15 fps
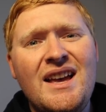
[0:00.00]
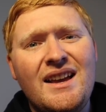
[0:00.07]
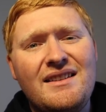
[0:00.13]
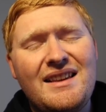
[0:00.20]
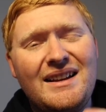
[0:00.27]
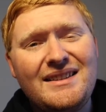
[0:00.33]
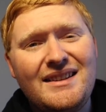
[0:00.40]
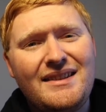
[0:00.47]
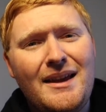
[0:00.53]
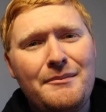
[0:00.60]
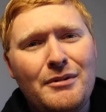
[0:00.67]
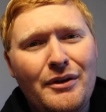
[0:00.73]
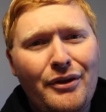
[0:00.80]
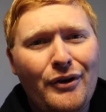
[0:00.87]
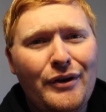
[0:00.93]
because on
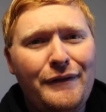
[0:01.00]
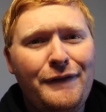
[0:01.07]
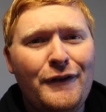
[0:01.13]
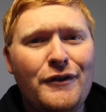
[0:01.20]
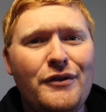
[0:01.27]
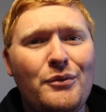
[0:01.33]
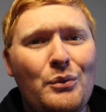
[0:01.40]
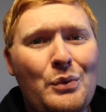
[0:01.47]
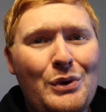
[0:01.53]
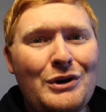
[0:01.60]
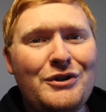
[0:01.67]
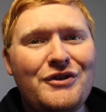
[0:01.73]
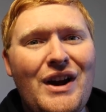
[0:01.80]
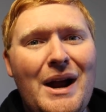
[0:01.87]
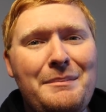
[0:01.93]
December thirty-first,
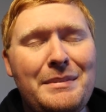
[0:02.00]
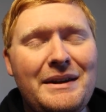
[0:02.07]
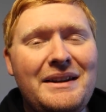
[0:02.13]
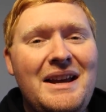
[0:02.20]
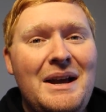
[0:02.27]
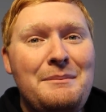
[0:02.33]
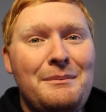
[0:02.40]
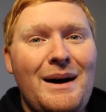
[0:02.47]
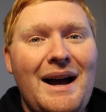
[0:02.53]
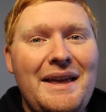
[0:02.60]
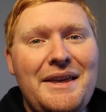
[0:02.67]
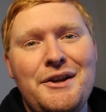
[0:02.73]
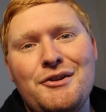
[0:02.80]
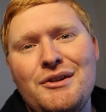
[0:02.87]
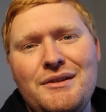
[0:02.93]
we're dropping my
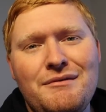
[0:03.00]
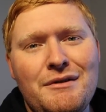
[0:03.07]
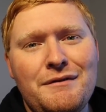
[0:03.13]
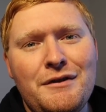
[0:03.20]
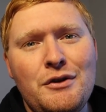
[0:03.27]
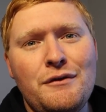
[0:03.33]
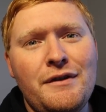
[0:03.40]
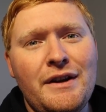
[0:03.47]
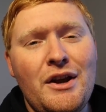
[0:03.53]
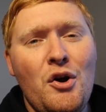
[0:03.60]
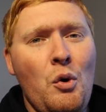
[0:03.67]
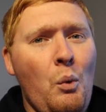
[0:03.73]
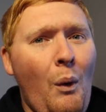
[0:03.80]
year in review video,